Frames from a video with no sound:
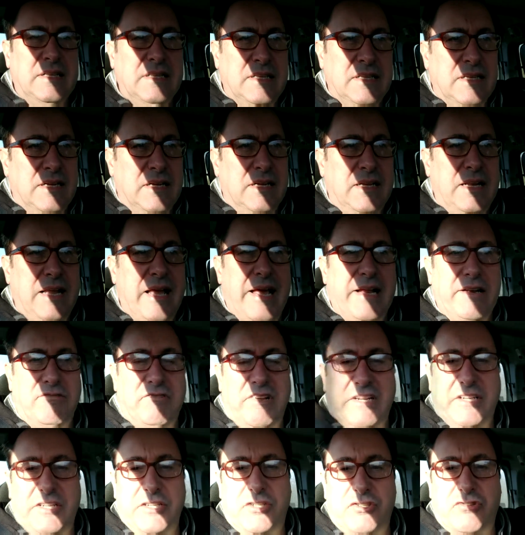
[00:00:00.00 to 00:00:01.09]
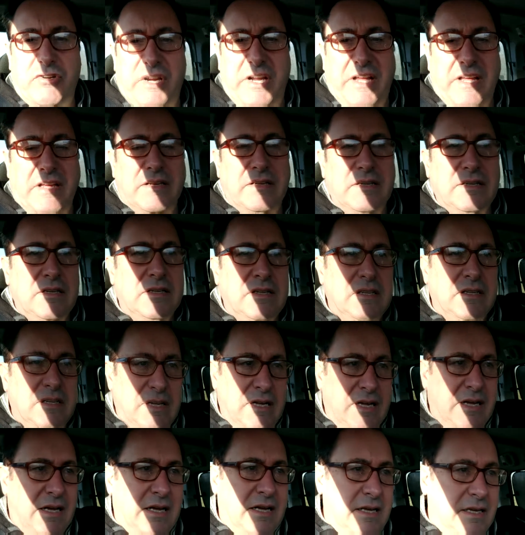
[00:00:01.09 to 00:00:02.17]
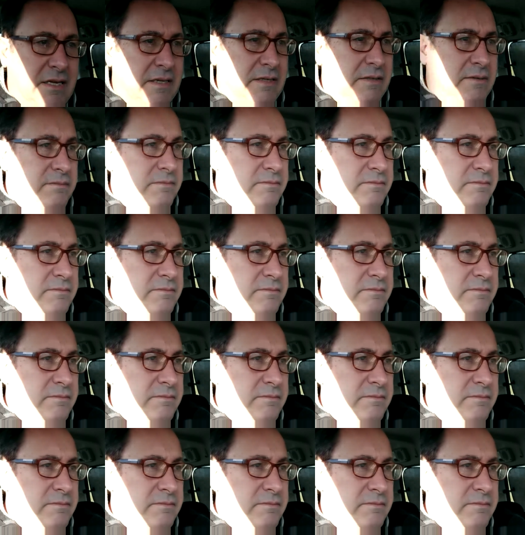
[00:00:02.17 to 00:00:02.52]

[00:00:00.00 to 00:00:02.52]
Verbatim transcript: a land registry uh,